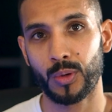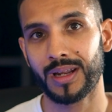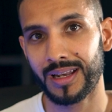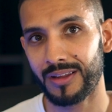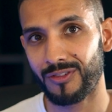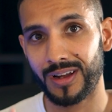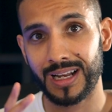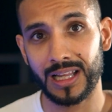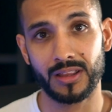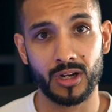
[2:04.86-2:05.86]
quickly, if I
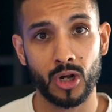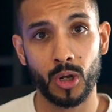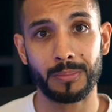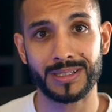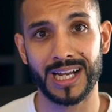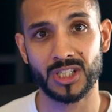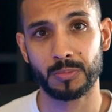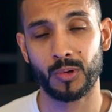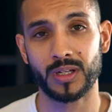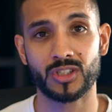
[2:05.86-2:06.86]
click the club
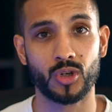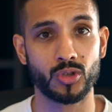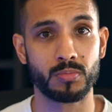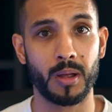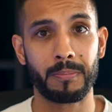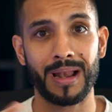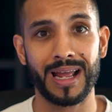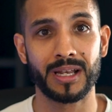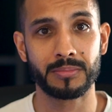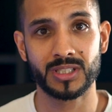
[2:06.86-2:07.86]
dashboard, it shows my
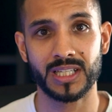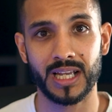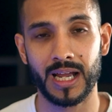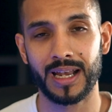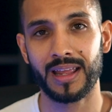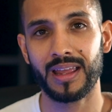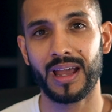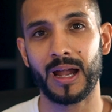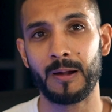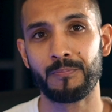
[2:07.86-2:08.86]
platinum tier, and
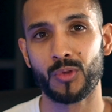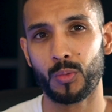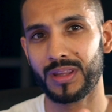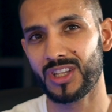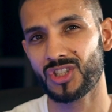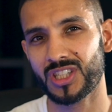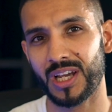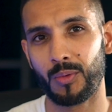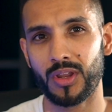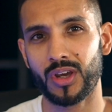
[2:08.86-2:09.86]
here with each
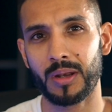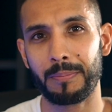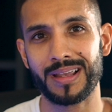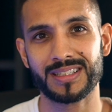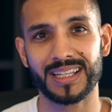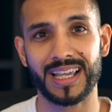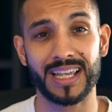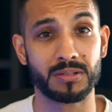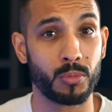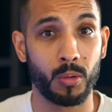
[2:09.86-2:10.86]
tier what you're going to basically
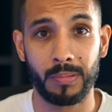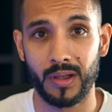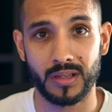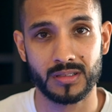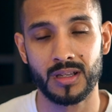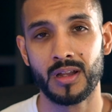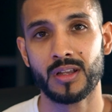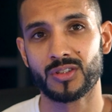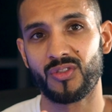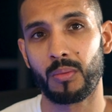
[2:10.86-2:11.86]
get is more perks.
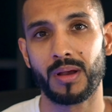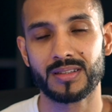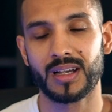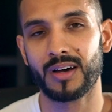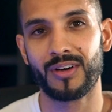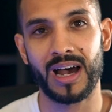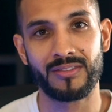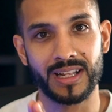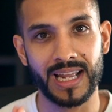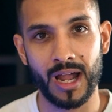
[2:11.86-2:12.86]
So for myself, I
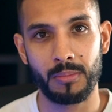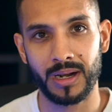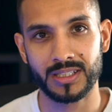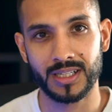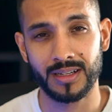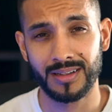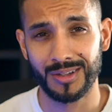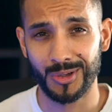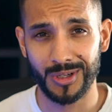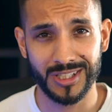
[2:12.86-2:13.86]
have an account manager
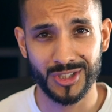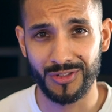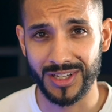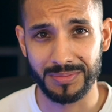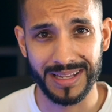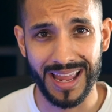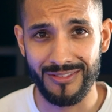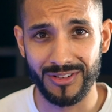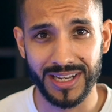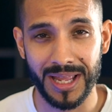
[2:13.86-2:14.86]
who literally rings me
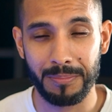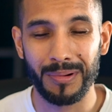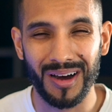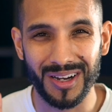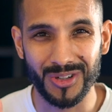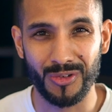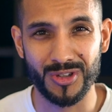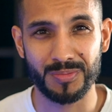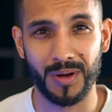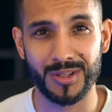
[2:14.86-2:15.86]
every day, but I don't
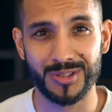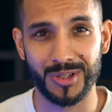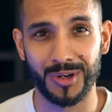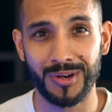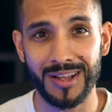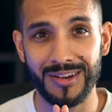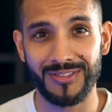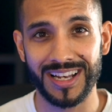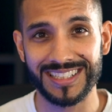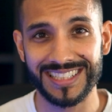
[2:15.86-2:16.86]
respond. So
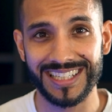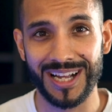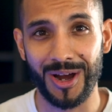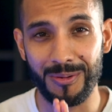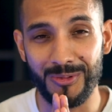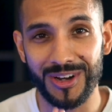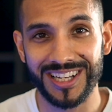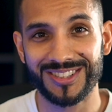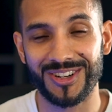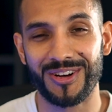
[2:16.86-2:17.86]
Valentina, I'm
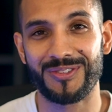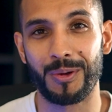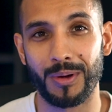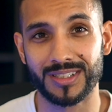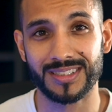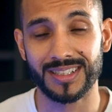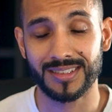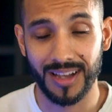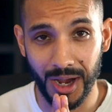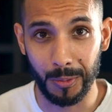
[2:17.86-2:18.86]
really sorry if you're watching
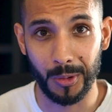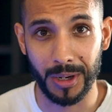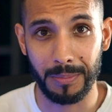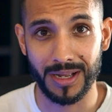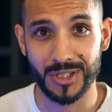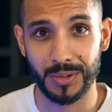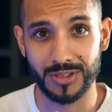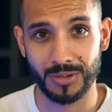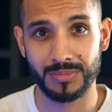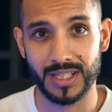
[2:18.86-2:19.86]
this, I will get back to you
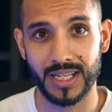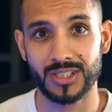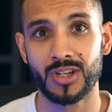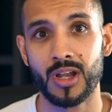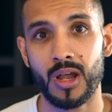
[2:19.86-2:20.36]
at some stage.